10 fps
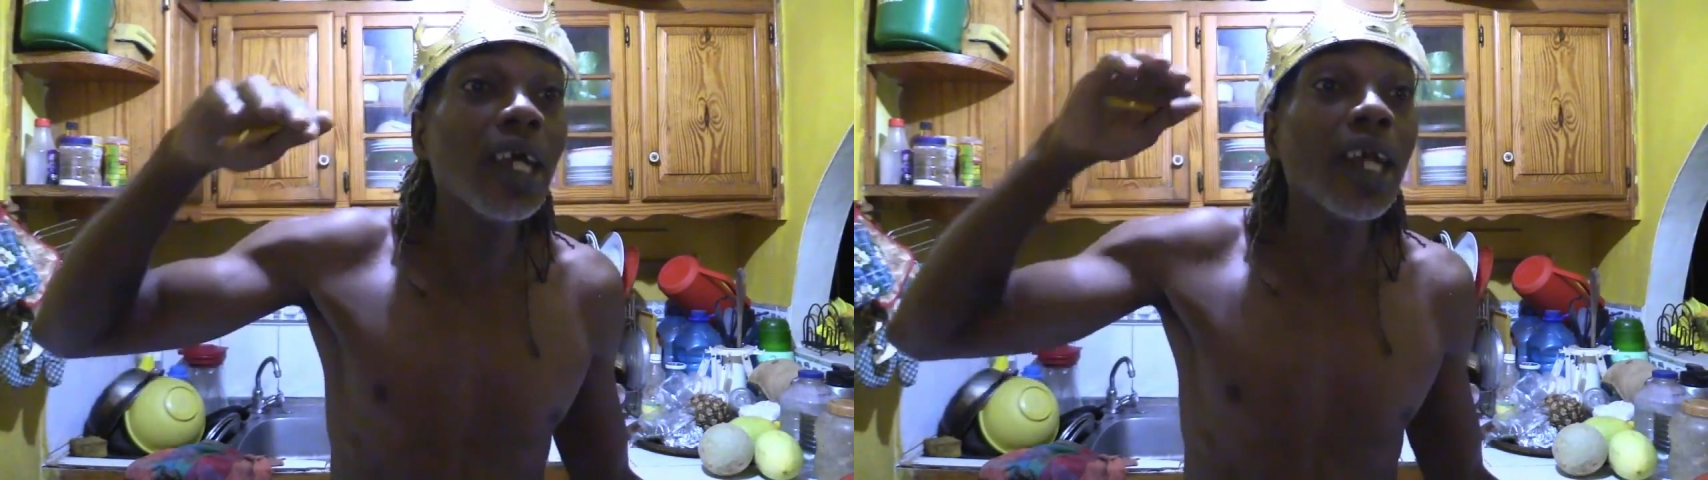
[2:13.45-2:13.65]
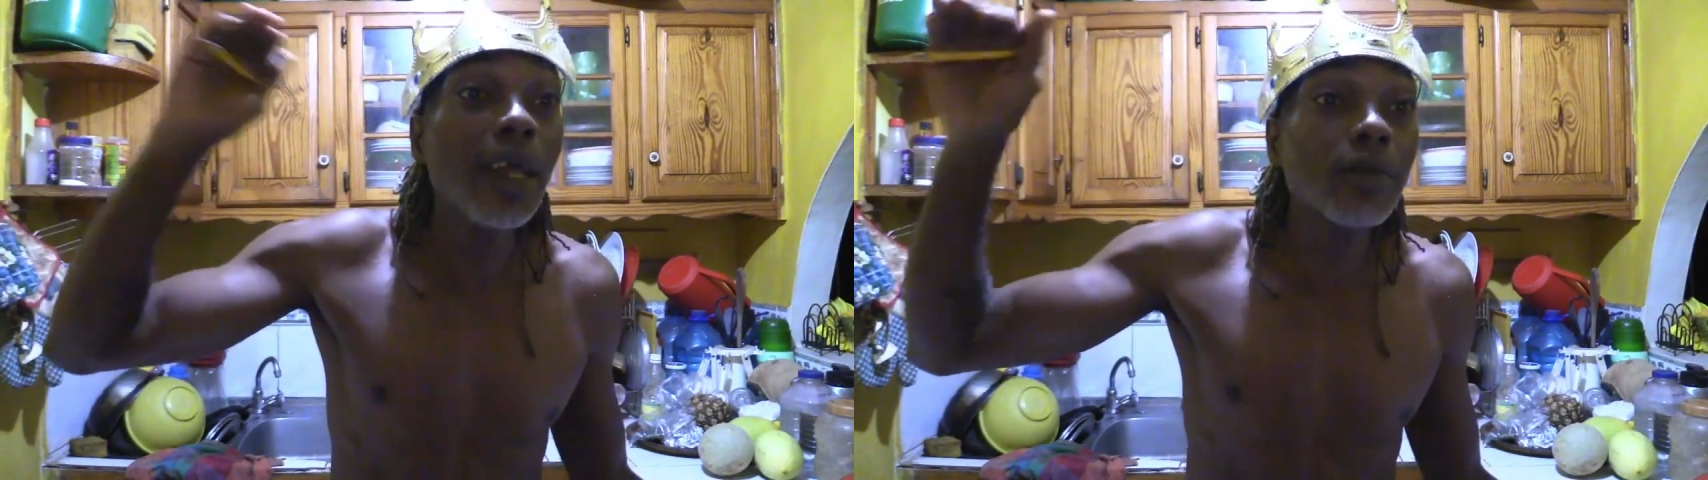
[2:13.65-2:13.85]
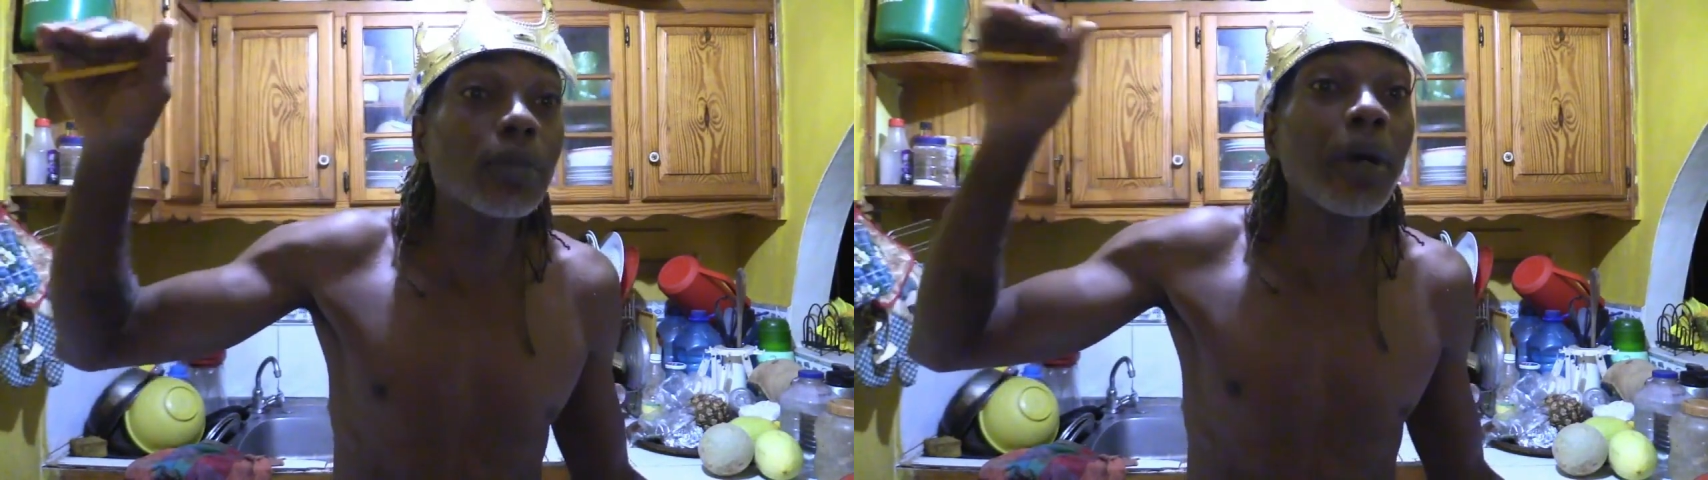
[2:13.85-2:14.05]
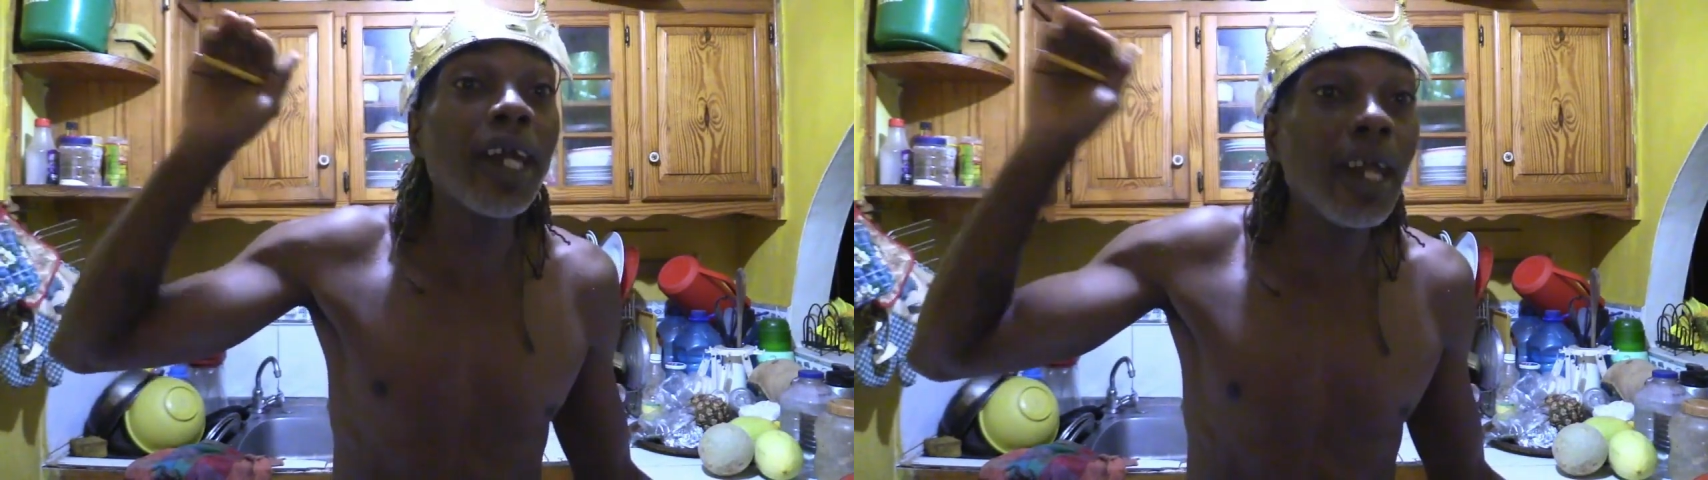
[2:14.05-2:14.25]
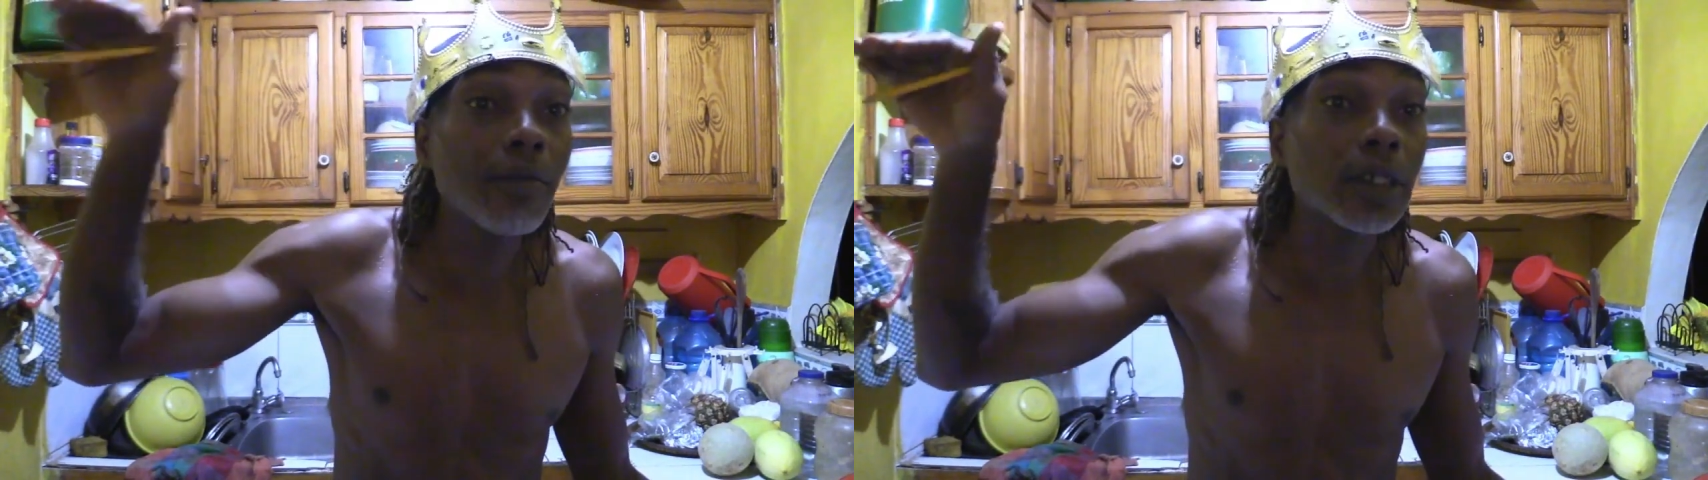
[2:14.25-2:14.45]
Levels
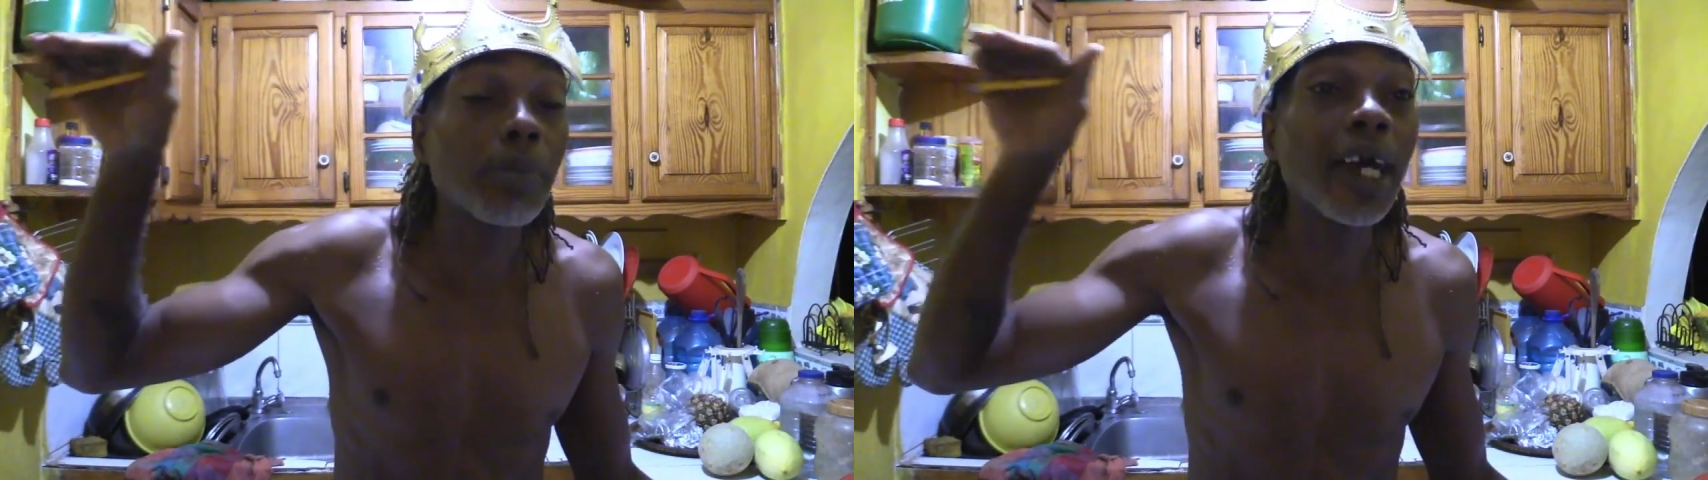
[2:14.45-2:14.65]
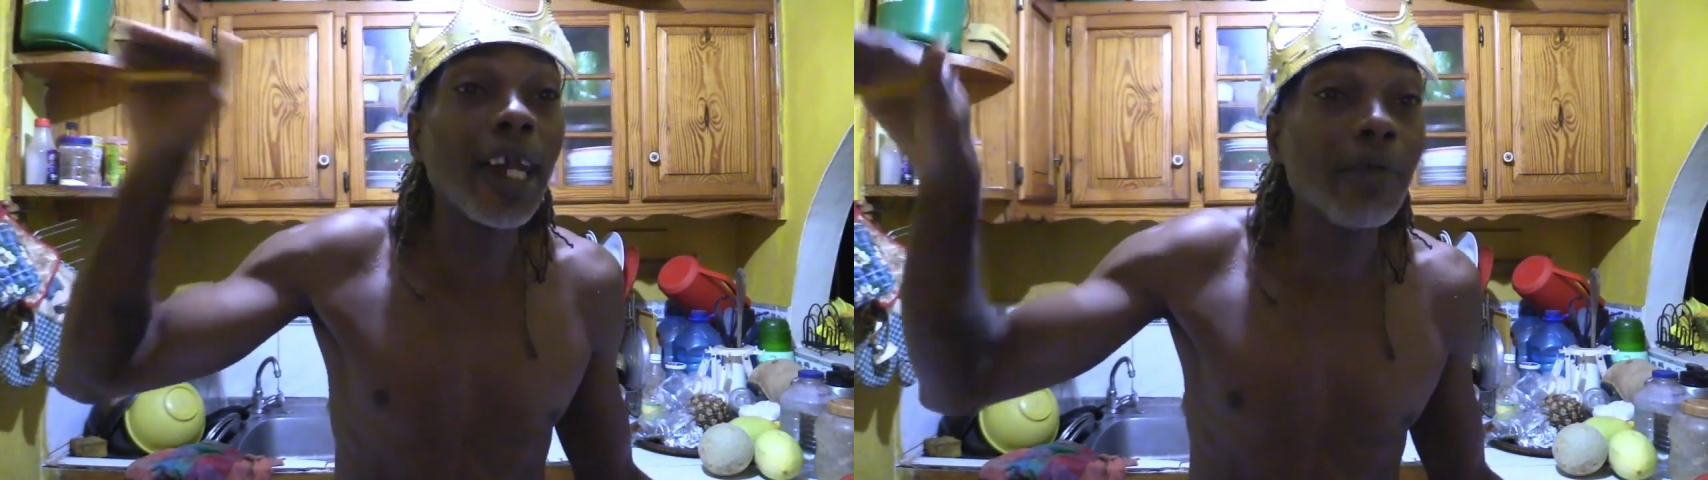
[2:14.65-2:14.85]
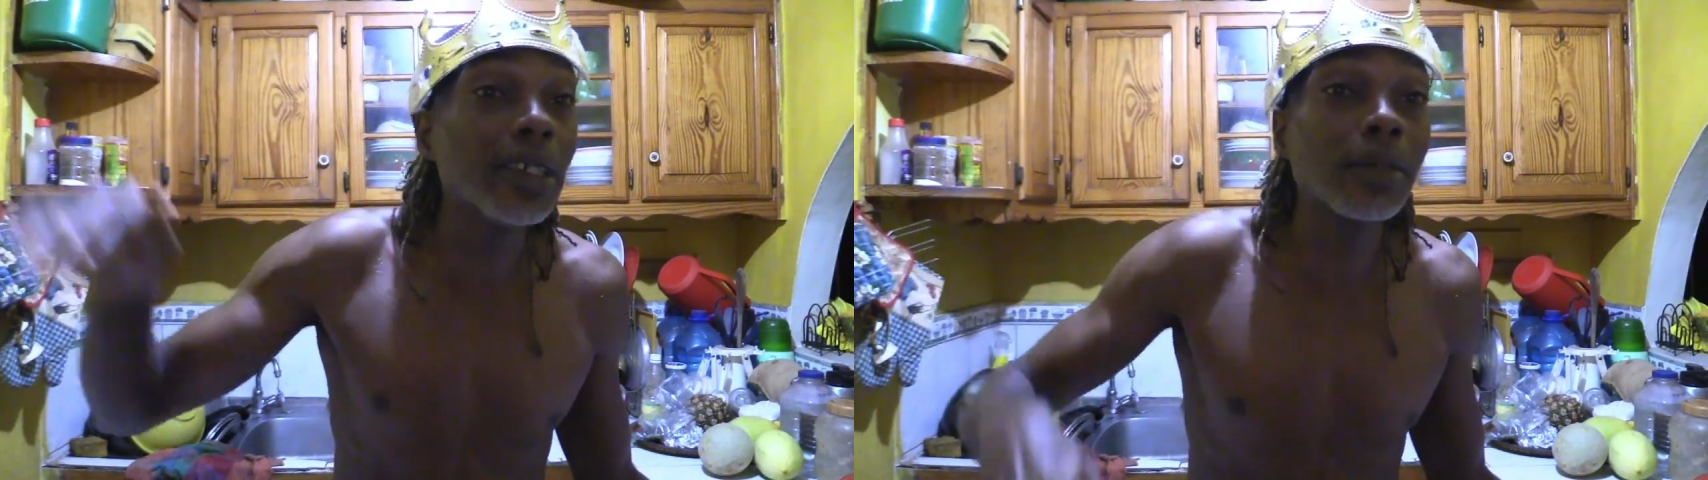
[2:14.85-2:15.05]
pan levels pan levels.